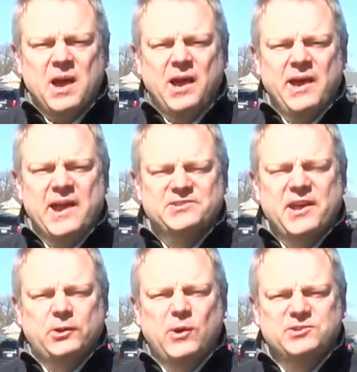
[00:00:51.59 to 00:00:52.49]
I asked
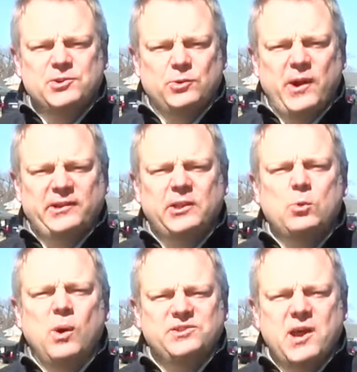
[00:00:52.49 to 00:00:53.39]
that question directly
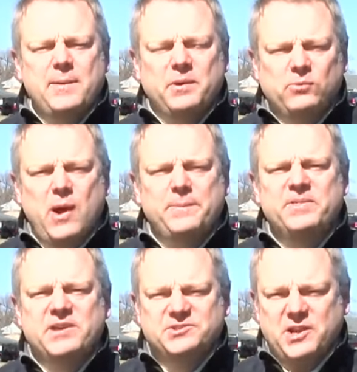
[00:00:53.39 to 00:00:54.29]
what type of
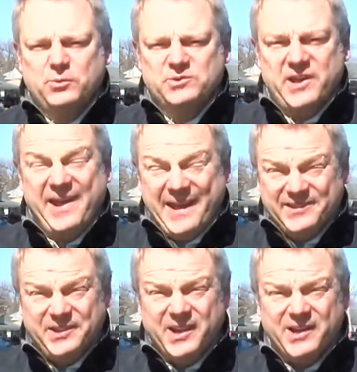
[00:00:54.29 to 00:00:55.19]
weapon. They said it was a
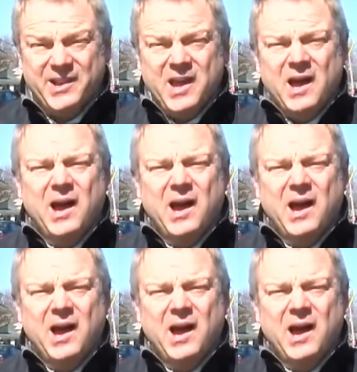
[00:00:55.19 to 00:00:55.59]
handgun.